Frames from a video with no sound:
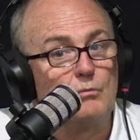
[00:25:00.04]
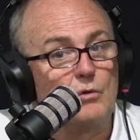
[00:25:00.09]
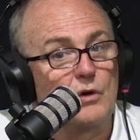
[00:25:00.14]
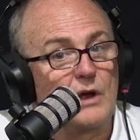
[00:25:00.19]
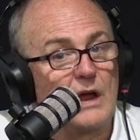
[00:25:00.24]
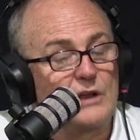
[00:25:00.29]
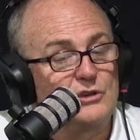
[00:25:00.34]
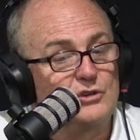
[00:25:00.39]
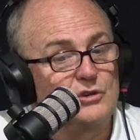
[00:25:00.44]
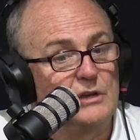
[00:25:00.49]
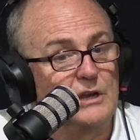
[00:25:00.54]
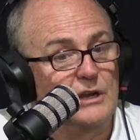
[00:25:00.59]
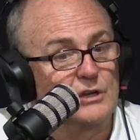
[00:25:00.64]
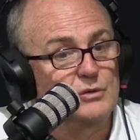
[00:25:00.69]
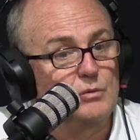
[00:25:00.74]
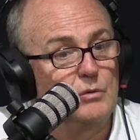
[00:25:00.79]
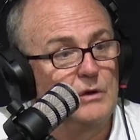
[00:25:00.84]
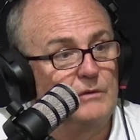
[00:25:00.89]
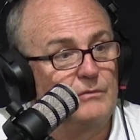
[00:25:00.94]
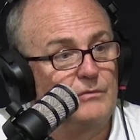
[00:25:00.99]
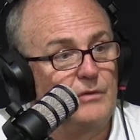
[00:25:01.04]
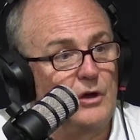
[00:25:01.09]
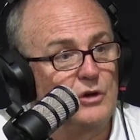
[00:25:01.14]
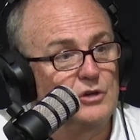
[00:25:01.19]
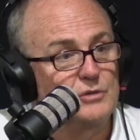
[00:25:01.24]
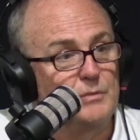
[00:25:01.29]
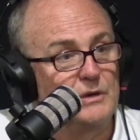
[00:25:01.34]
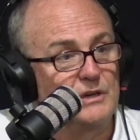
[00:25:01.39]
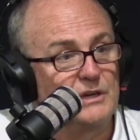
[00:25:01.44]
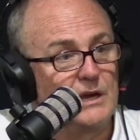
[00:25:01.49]
we'll catch you next week,
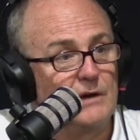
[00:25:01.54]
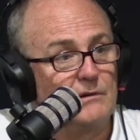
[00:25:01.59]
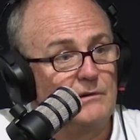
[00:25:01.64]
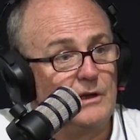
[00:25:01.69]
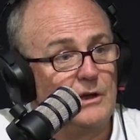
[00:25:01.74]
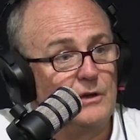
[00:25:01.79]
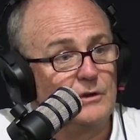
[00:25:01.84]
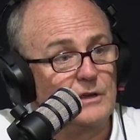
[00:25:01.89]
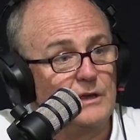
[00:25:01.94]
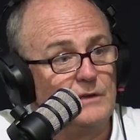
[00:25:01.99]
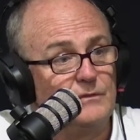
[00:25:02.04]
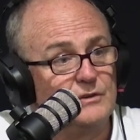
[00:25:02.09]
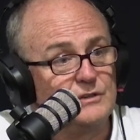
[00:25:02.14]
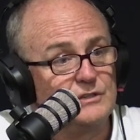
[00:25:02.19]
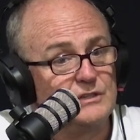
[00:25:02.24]
folks, but Kerry O'Keefe,